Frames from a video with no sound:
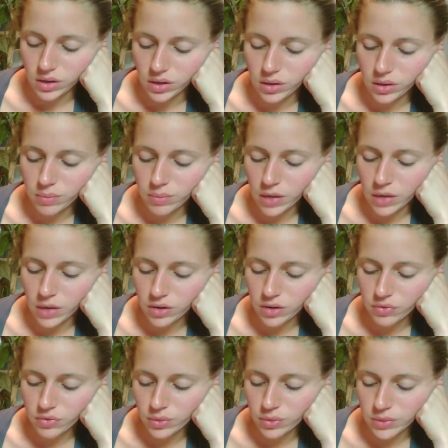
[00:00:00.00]
A model
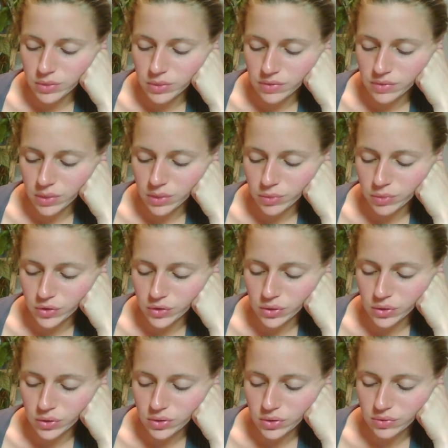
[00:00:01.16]
form is available for
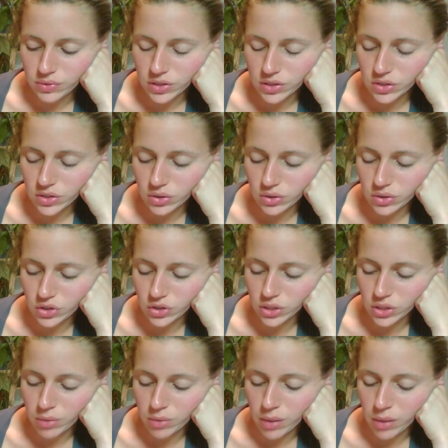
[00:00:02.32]
use for this
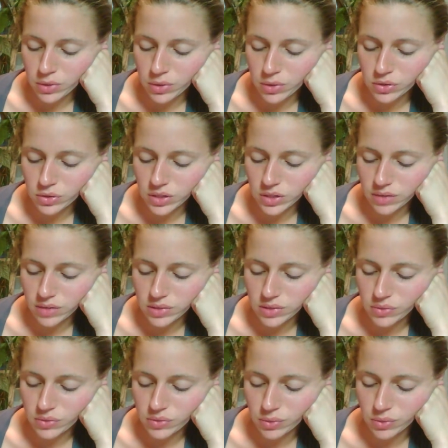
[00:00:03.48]
disclosure. Proper use of this
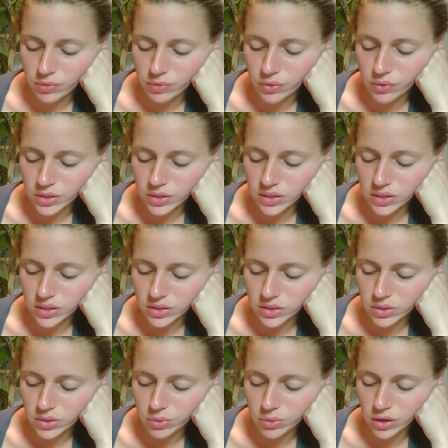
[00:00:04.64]
form affords the
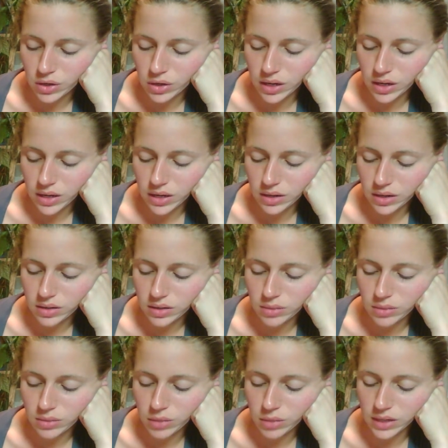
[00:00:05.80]
consumer a
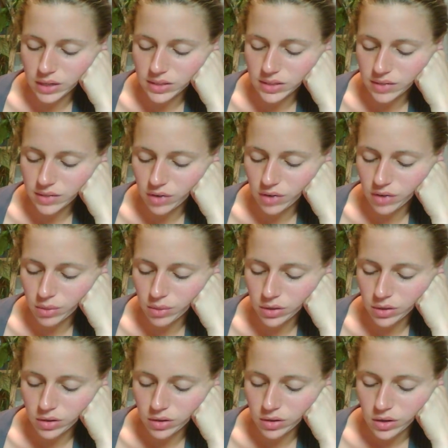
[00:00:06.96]
compliance safe harbor.
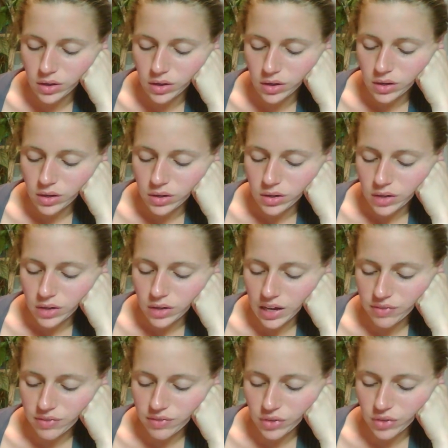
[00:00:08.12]
F,
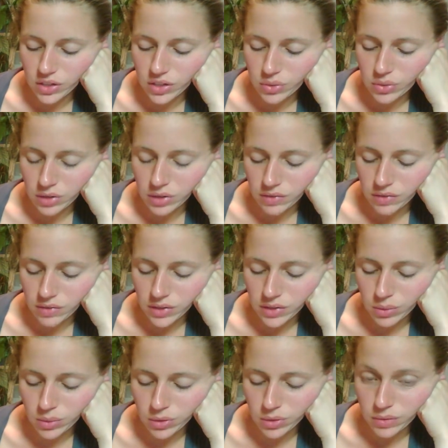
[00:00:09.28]
credit score not
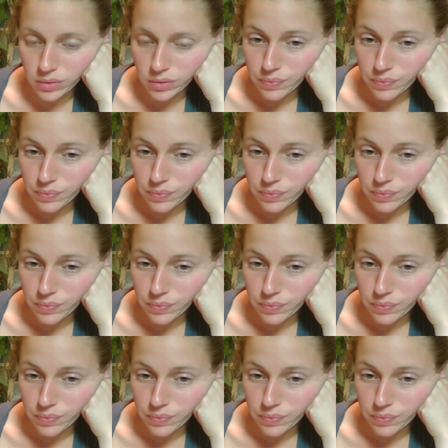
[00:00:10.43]
available.